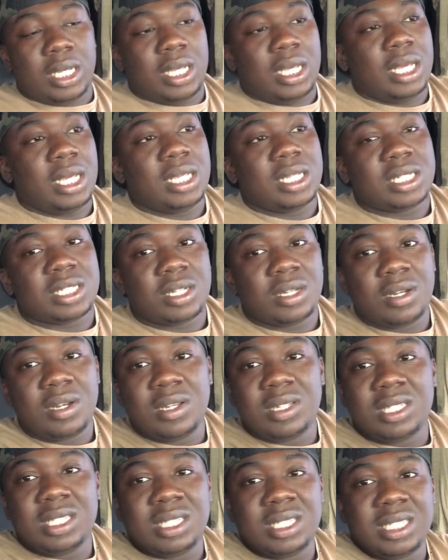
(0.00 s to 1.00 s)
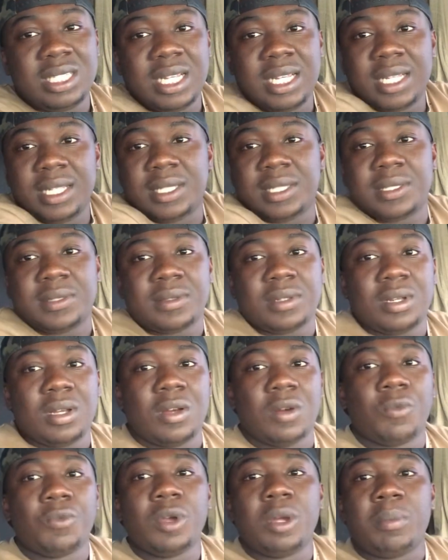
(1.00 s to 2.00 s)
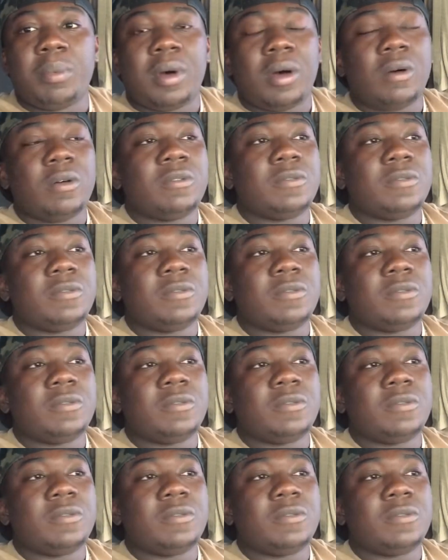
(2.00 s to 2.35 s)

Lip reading: insurance is just a ripoff.